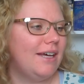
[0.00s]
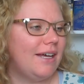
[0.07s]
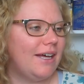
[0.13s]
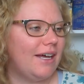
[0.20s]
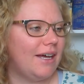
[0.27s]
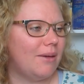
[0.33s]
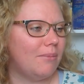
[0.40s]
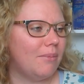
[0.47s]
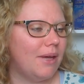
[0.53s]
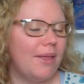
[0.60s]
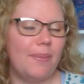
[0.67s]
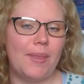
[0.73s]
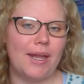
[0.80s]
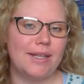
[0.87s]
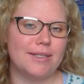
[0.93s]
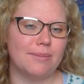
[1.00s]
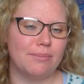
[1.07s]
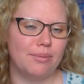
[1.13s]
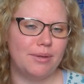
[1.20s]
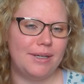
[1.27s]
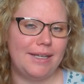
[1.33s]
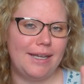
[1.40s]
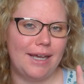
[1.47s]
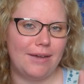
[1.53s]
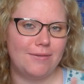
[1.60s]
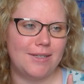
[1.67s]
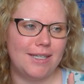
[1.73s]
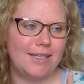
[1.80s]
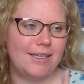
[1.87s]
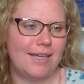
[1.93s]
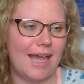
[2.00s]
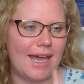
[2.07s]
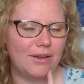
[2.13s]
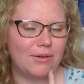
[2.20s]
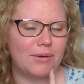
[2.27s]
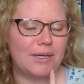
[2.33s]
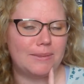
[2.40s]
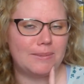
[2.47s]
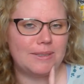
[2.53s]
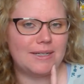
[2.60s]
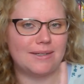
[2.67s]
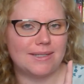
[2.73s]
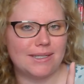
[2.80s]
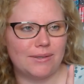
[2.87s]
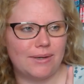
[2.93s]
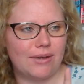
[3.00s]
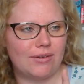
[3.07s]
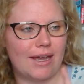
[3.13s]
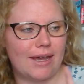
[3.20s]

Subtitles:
That is a pretty hefty category to be tossing around.